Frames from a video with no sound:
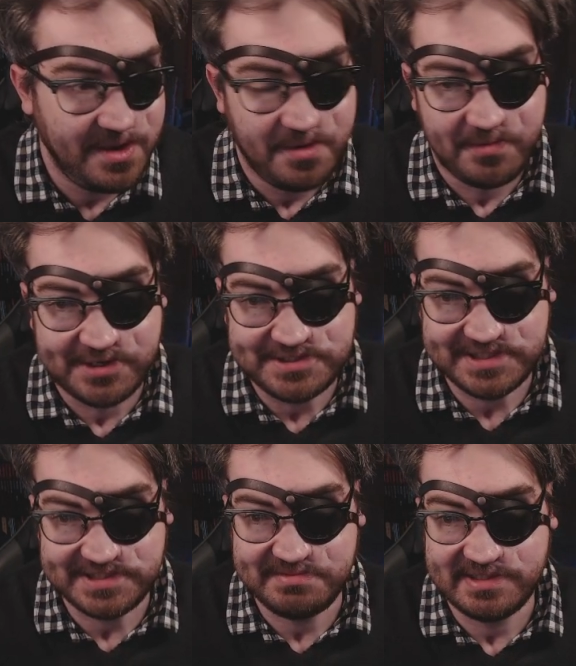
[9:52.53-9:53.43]
Where
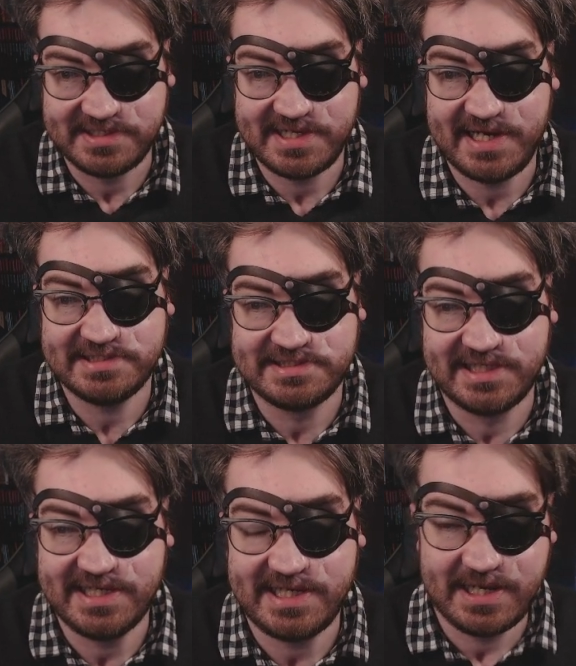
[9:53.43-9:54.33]
D&D Beyond has
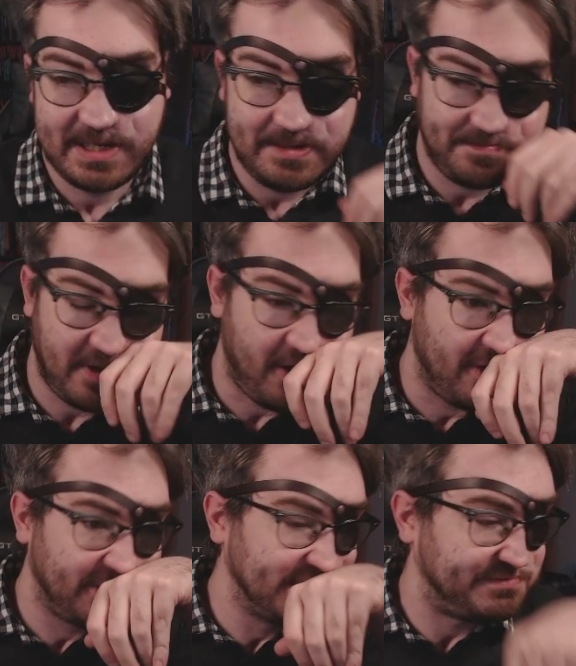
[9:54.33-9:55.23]
like all
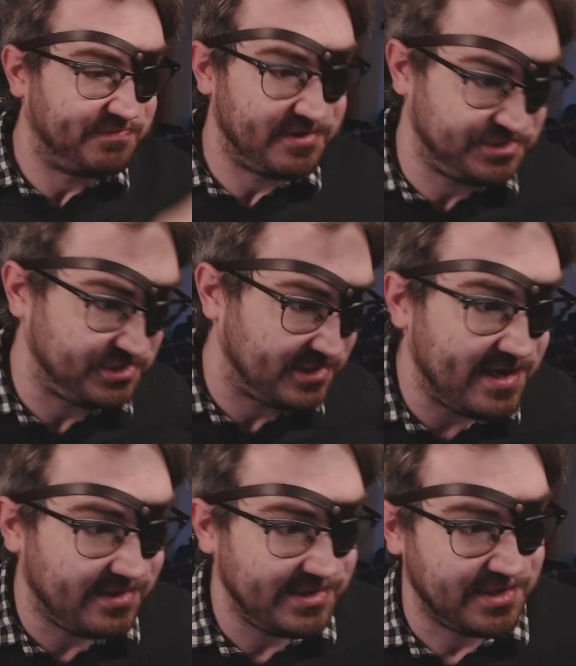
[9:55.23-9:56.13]
this
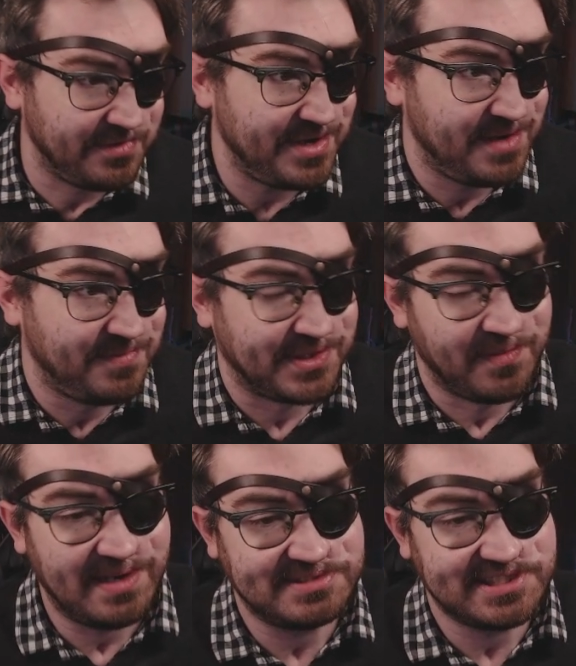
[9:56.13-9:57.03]
functionality going on with the
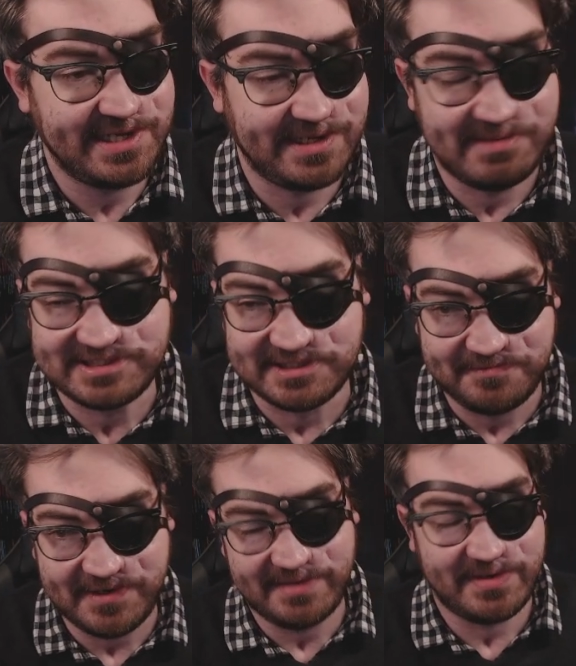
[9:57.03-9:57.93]
website and it makes it
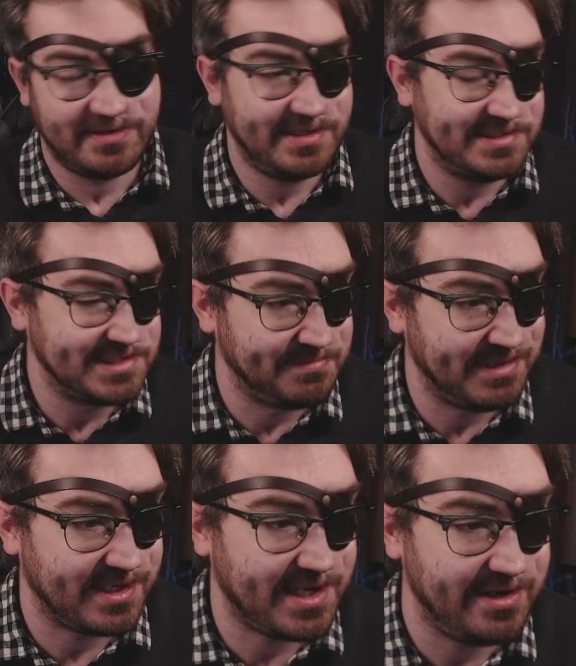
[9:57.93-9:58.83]
very, very easy to make a
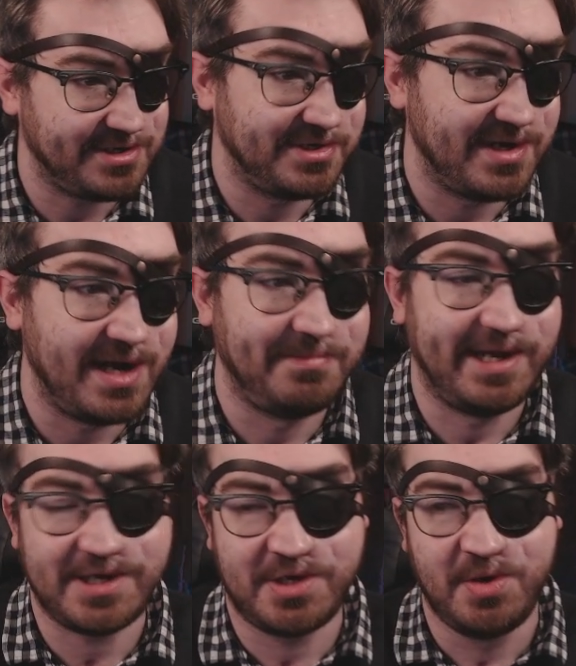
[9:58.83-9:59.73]
character. I'm
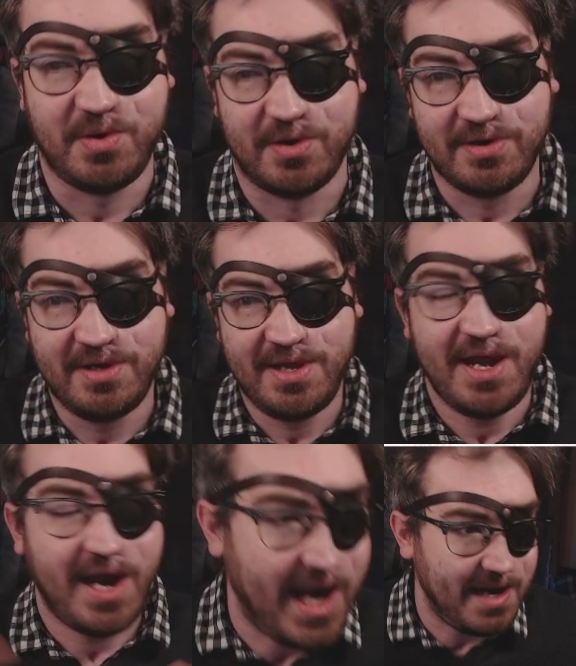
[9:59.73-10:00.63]
like, cool.
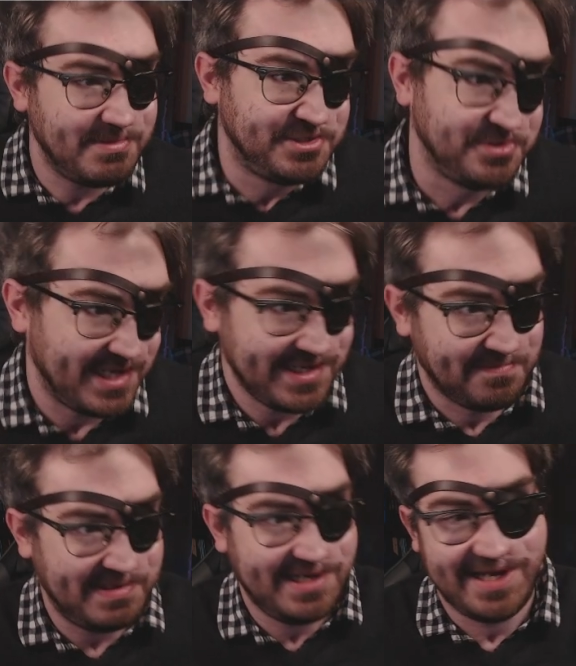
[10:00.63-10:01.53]
I'm do that in a
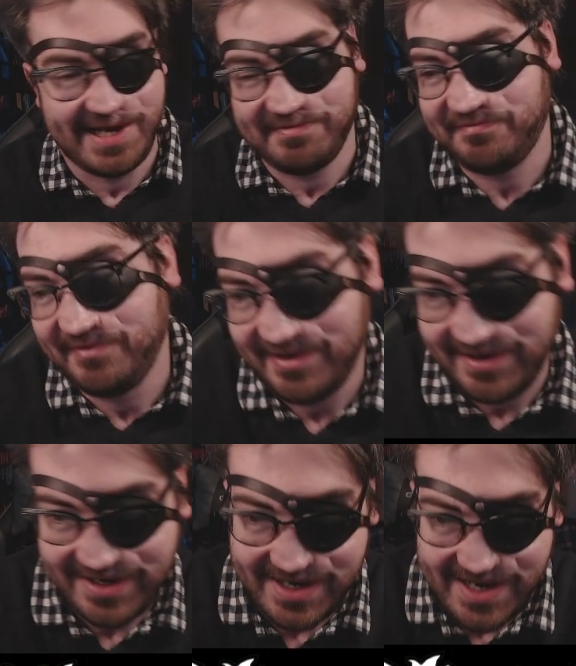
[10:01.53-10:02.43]
PDF.
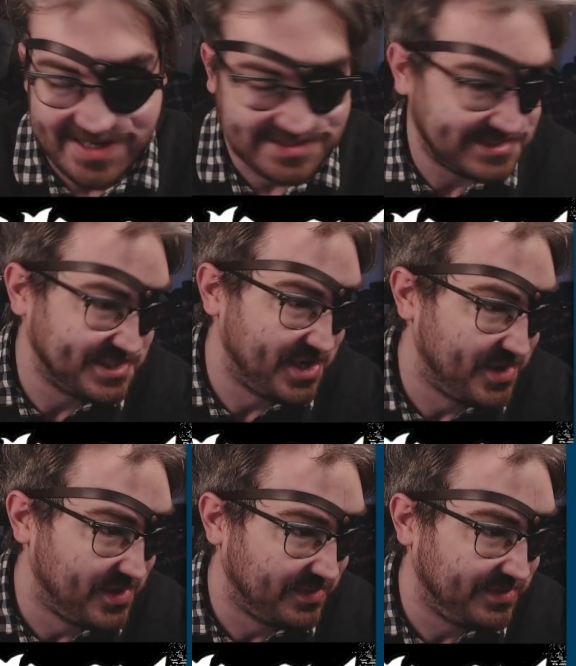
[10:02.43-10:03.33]

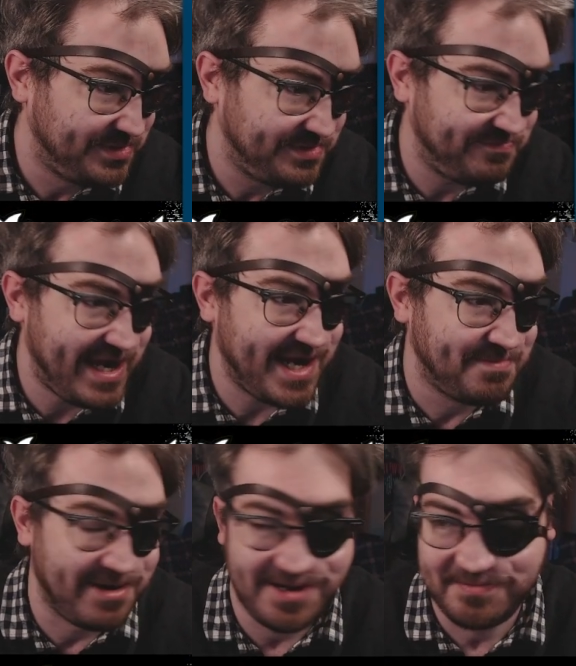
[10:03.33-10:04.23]
So
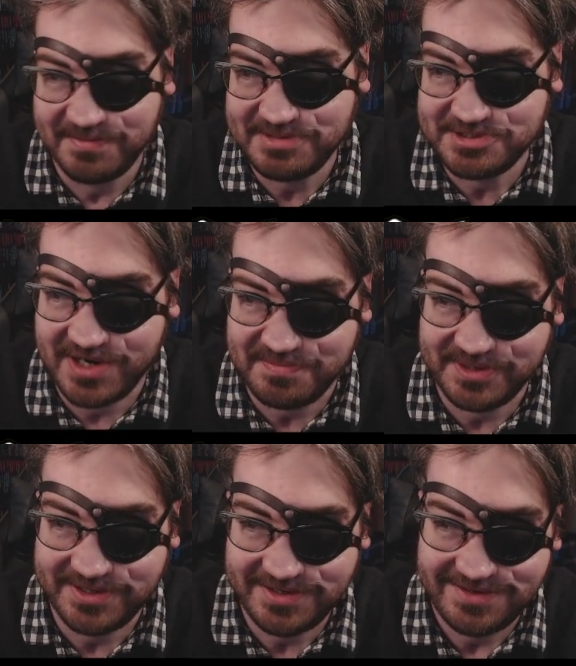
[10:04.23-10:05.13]
Vagabond will be
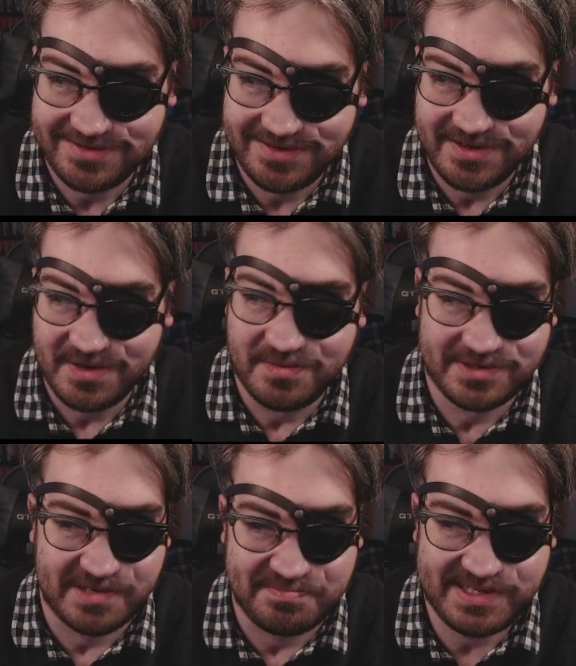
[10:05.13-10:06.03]
dropping with
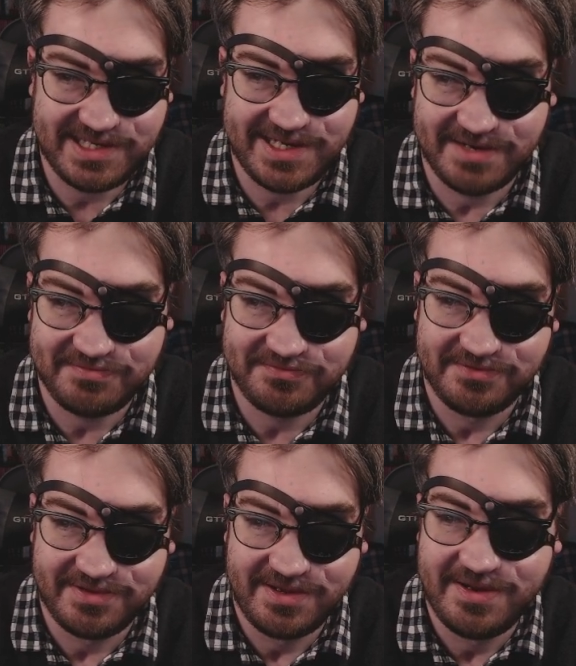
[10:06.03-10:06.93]
a PDF
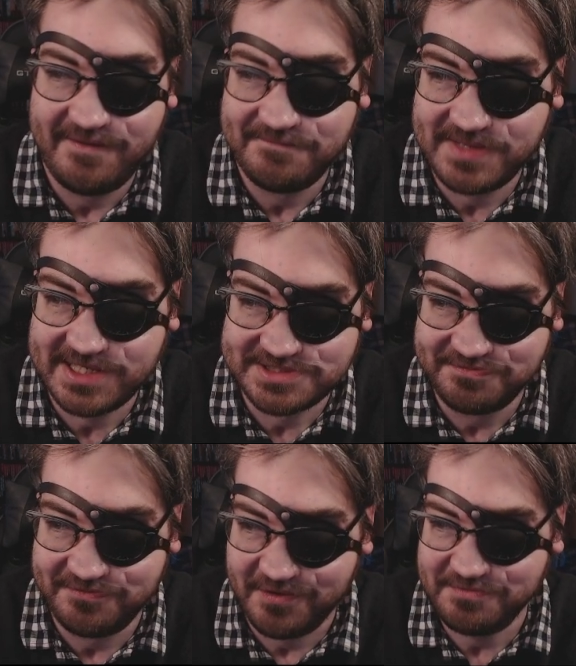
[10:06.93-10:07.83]
that is
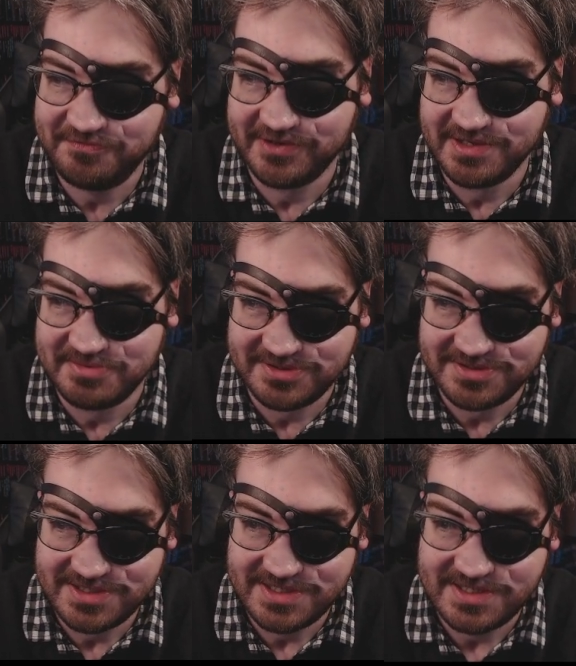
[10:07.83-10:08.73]
form fillable
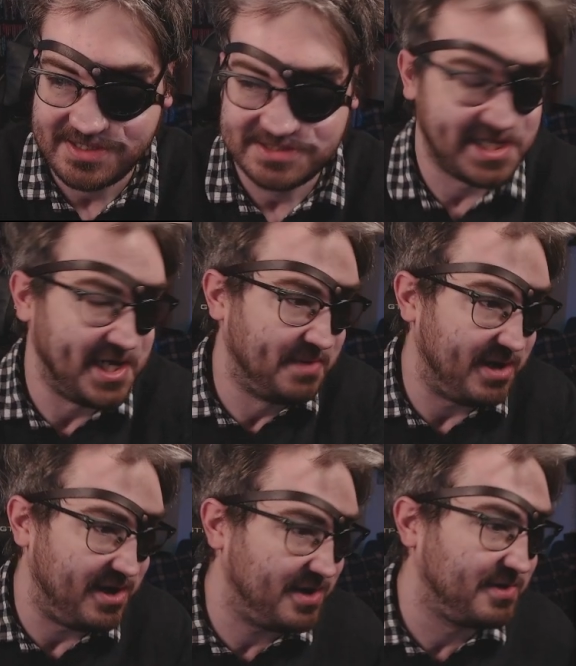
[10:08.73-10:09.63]
to help
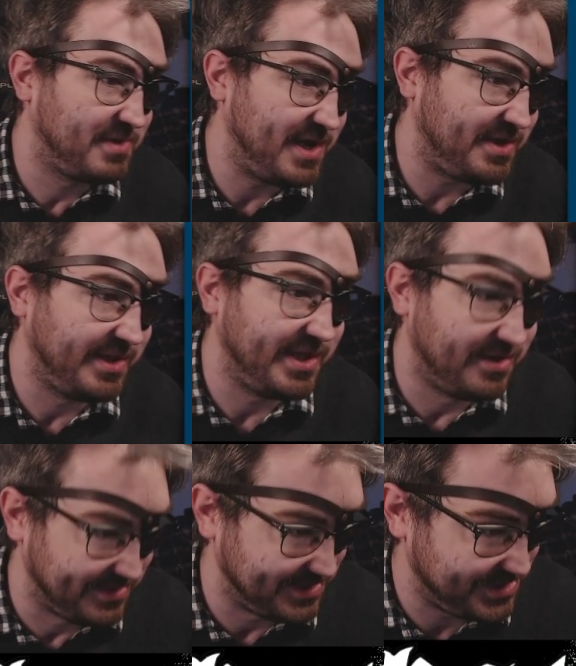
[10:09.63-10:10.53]
auto calculate all
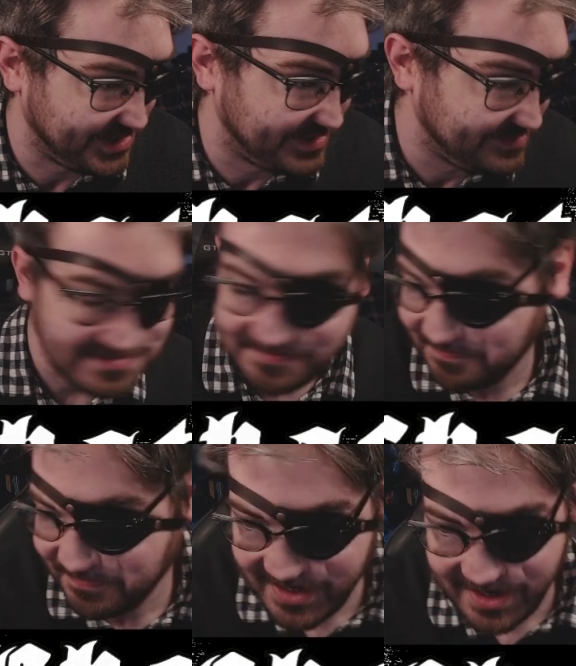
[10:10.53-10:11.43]
this shit.
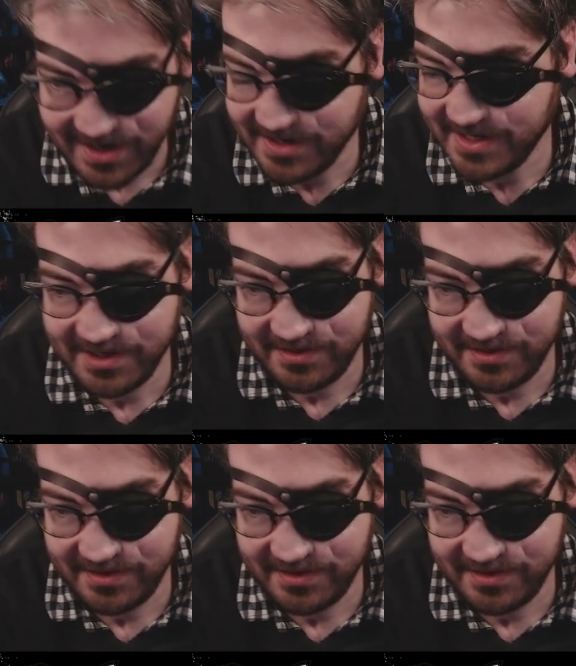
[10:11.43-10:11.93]
It'll